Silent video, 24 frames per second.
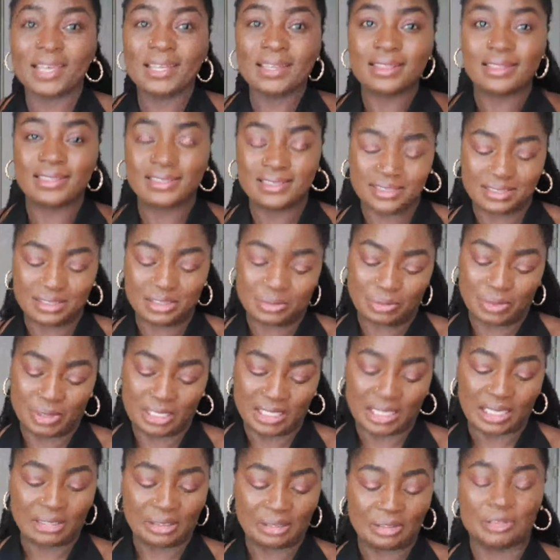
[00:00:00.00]
This is the one
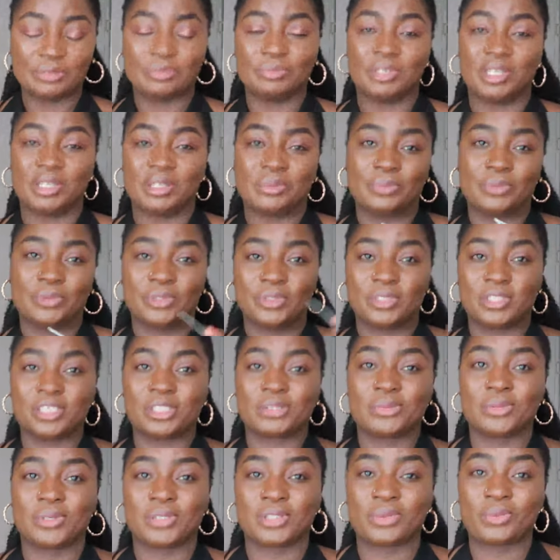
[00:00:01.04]
that got me the most. This
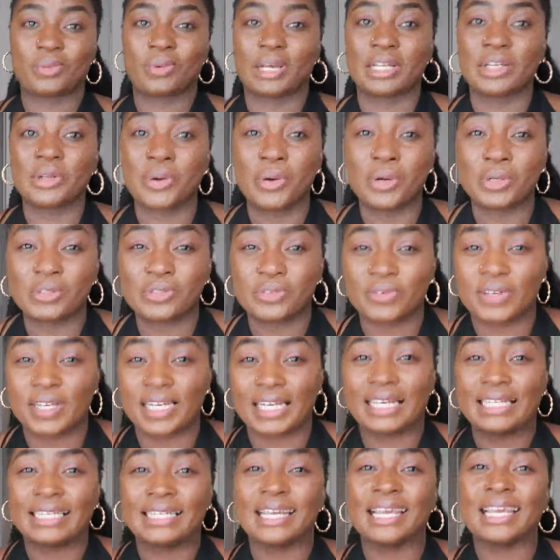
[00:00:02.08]
was
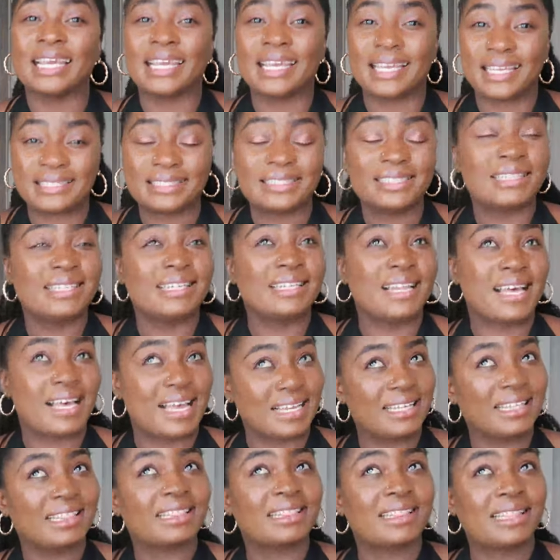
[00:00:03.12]

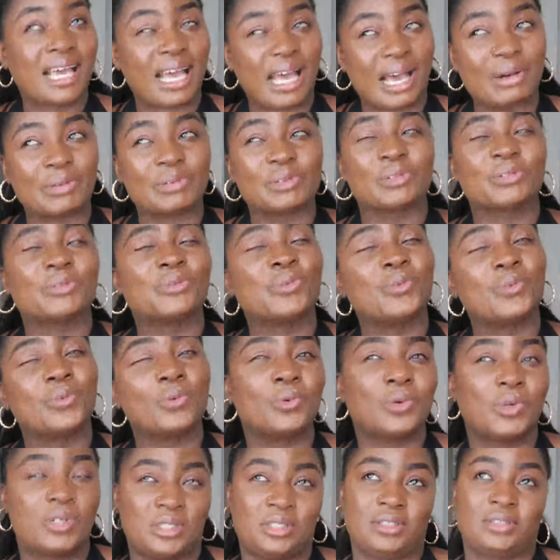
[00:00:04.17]

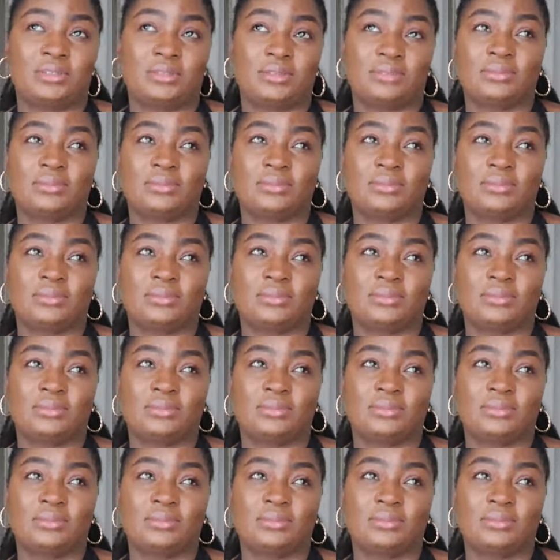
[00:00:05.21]
189,001.